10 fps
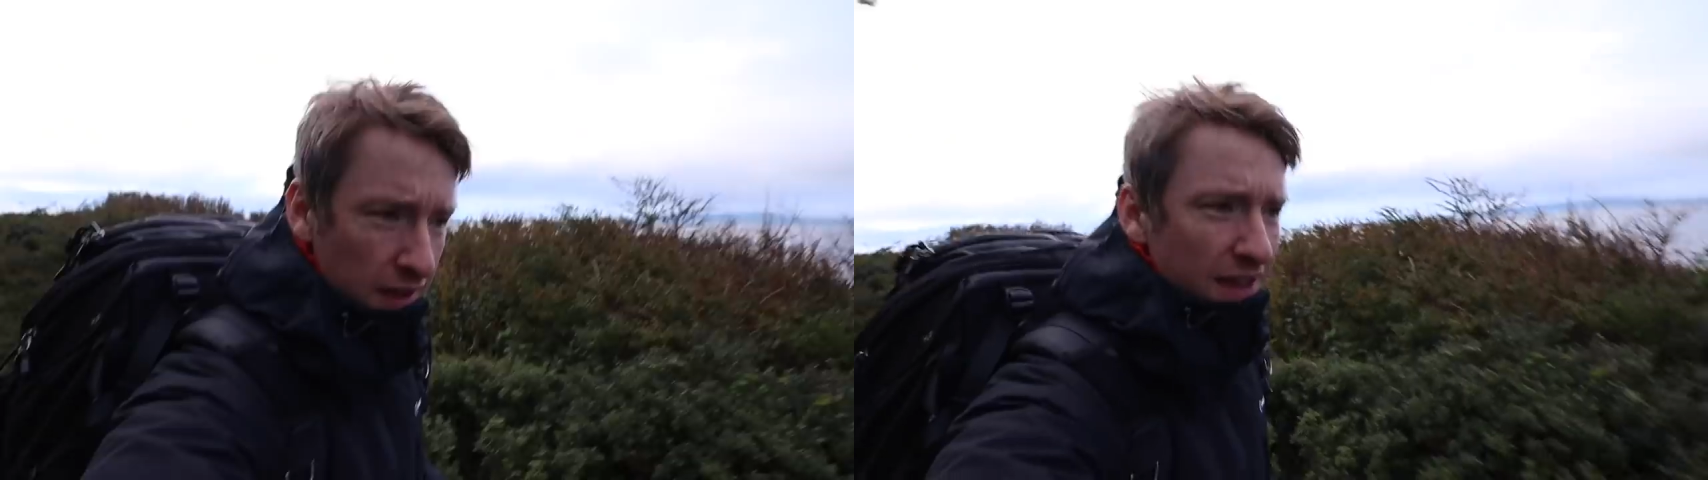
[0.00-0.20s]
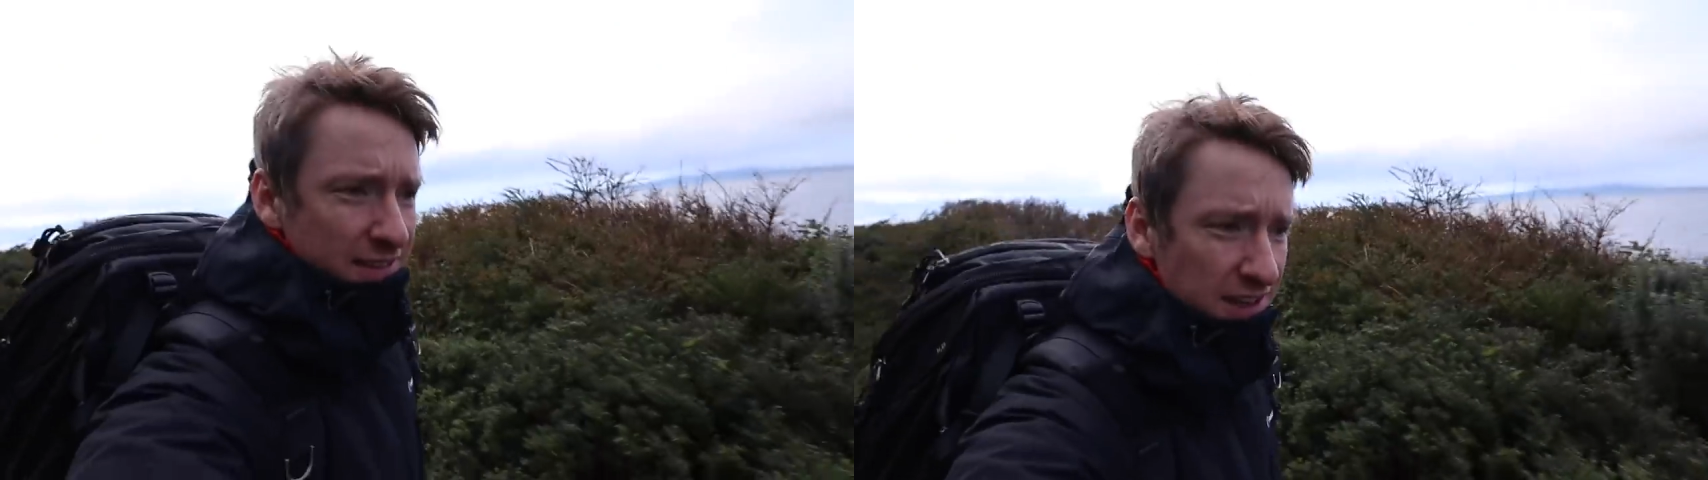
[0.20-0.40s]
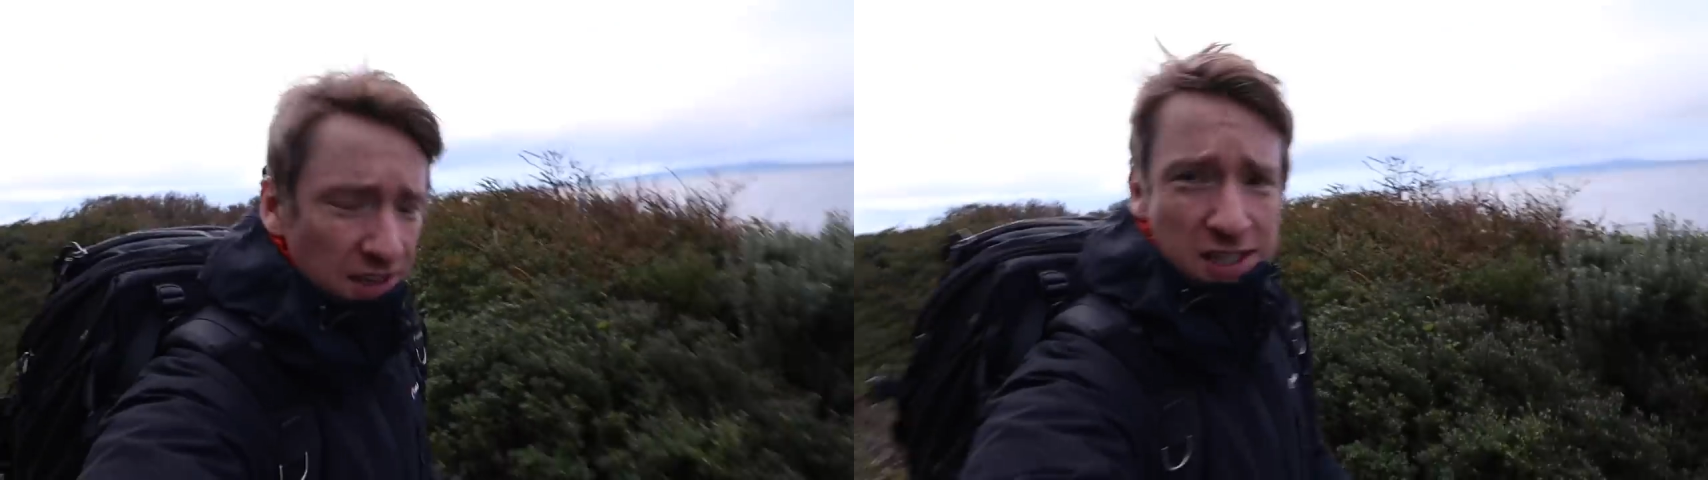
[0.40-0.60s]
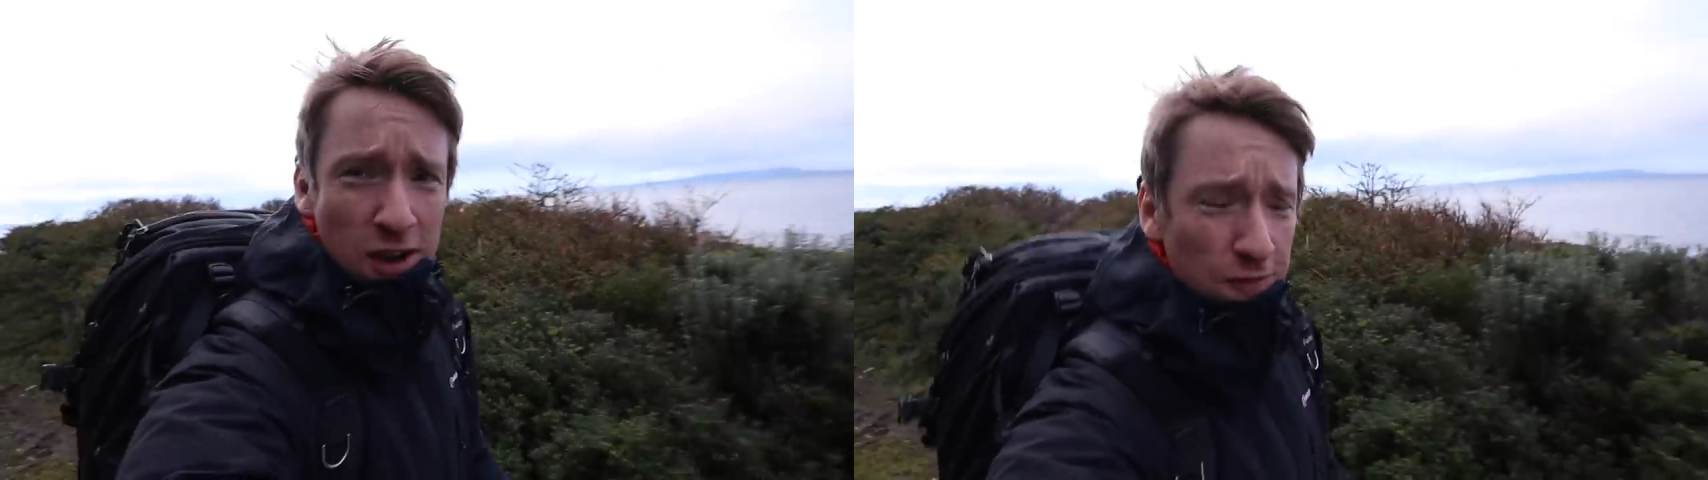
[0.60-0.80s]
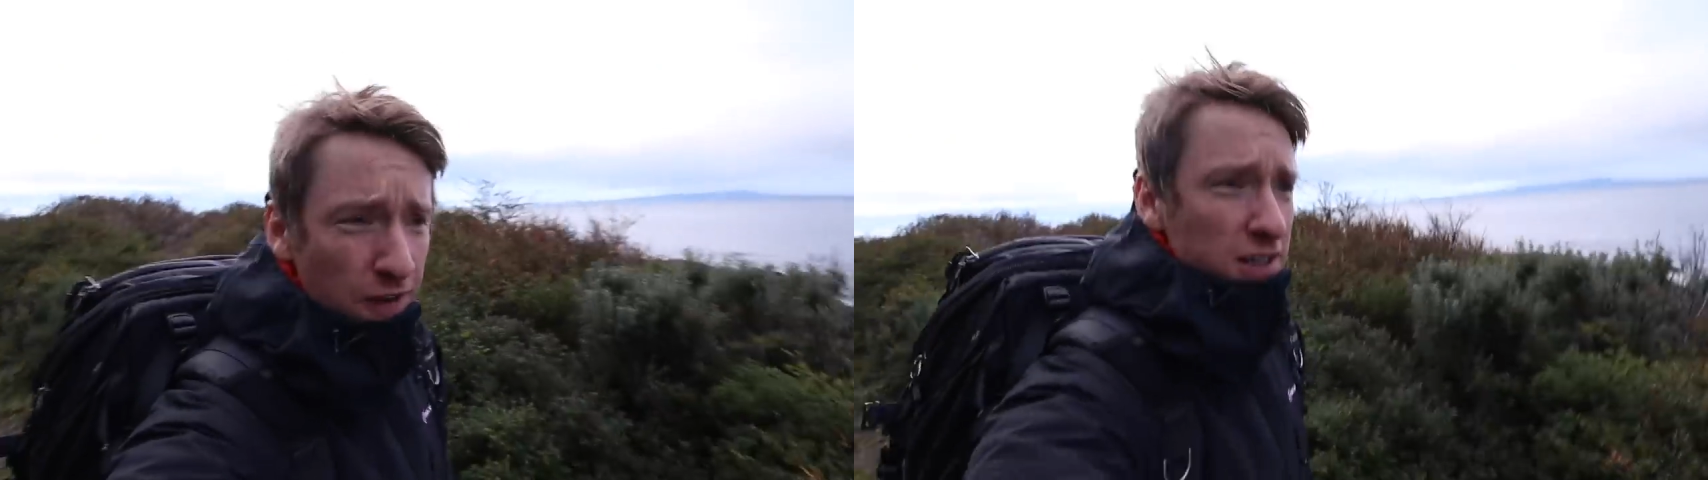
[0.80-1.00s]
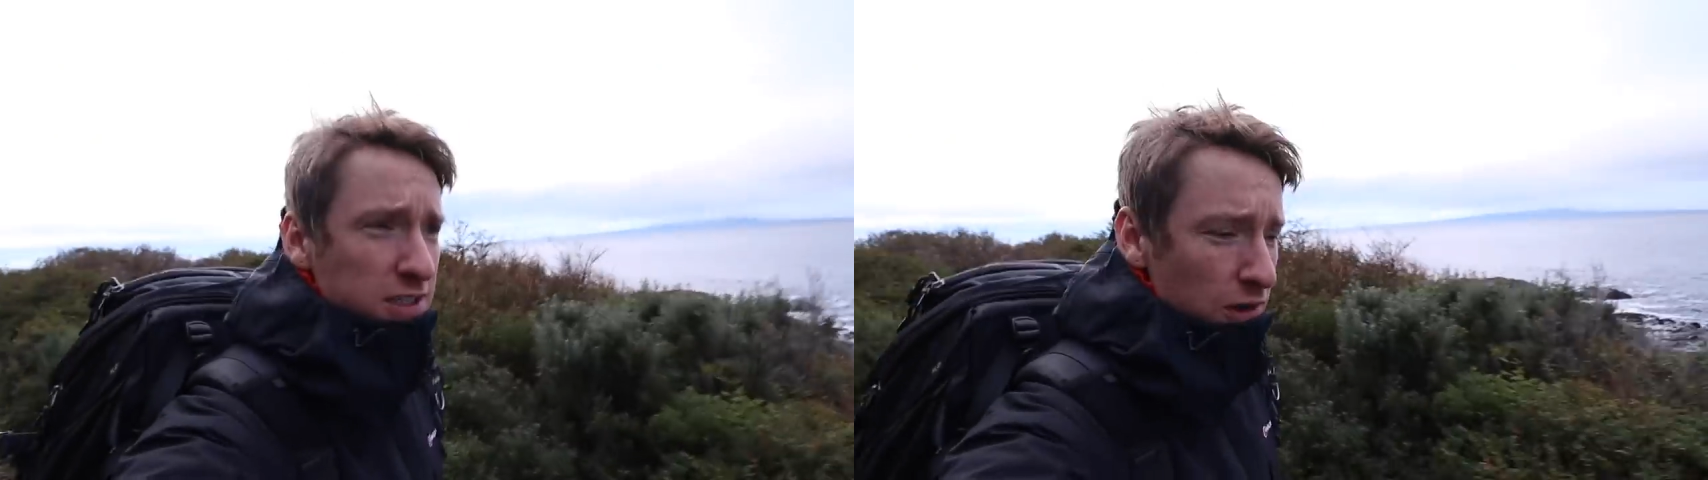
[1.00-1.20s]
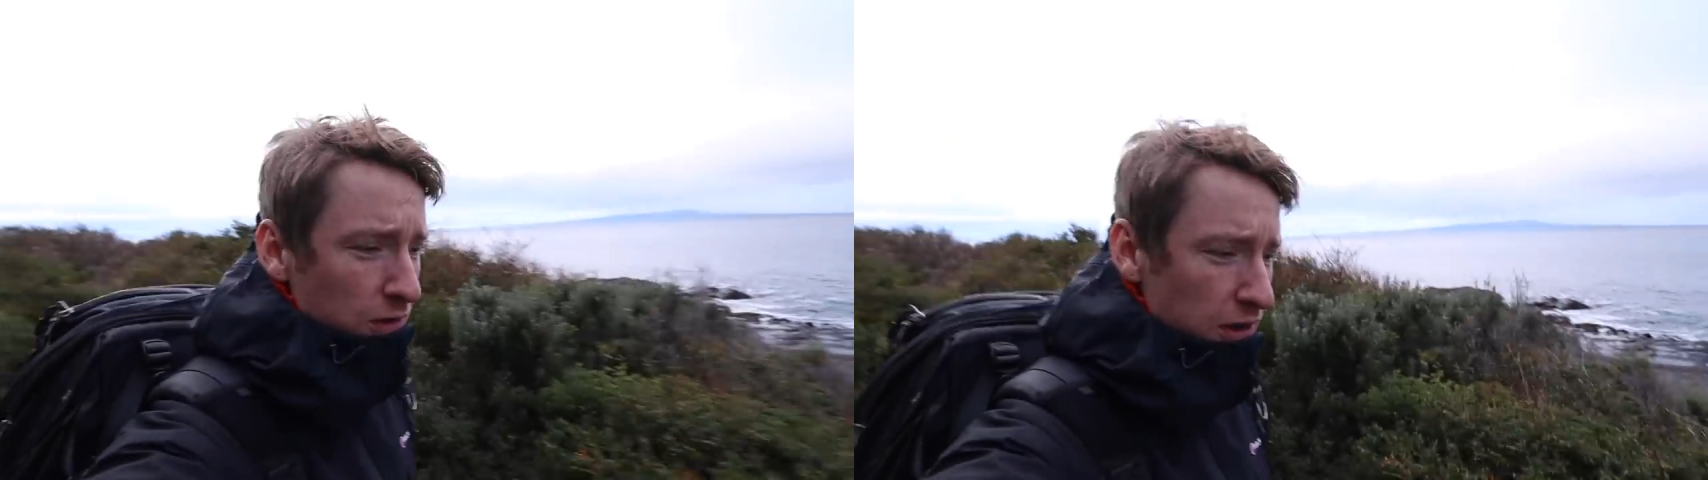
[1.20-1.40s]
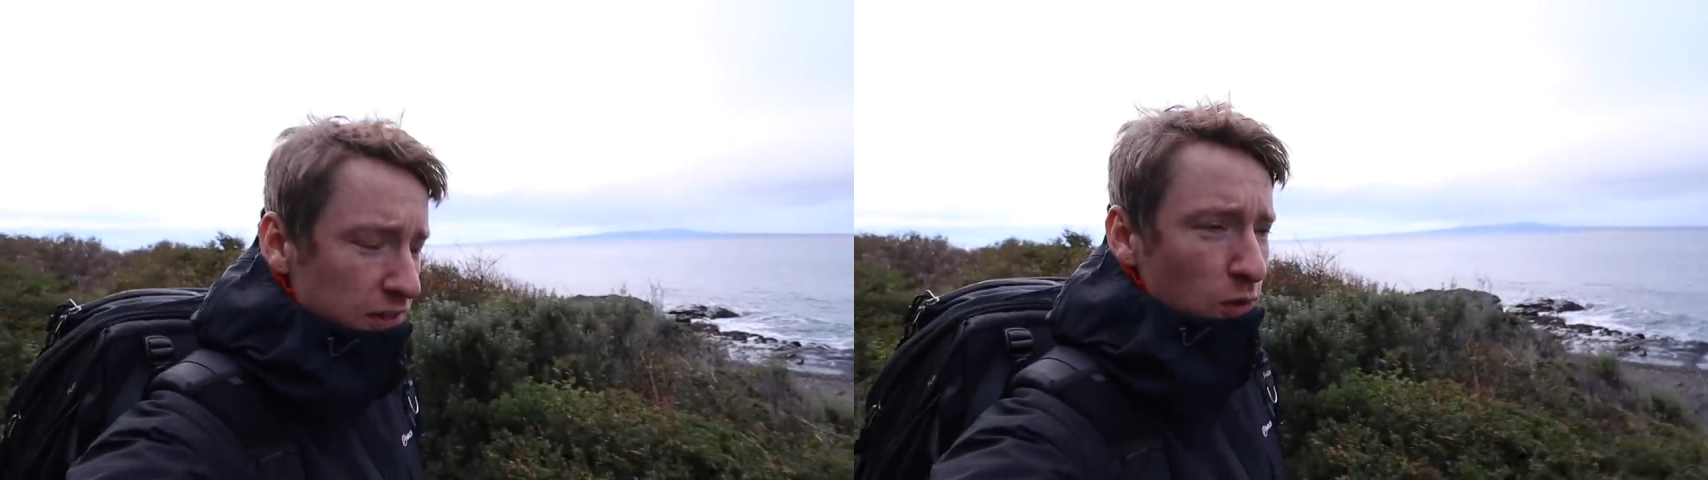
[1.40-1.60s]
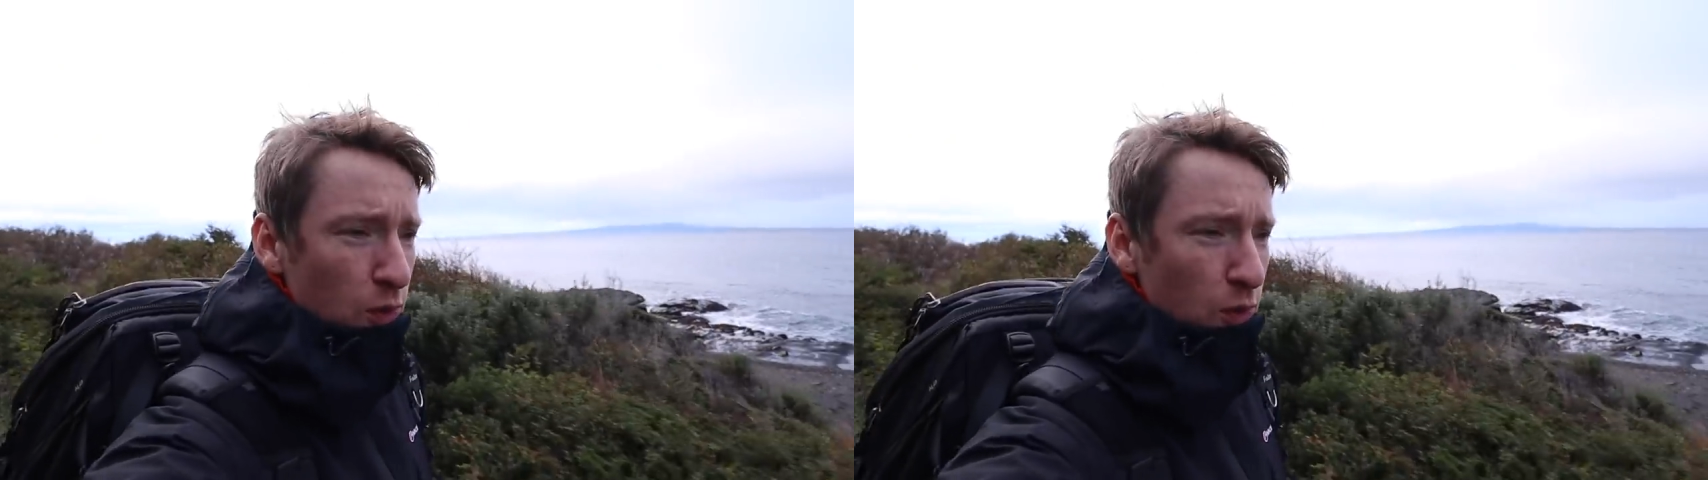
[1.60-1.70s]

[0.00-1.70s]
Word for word: Okay, so far so good.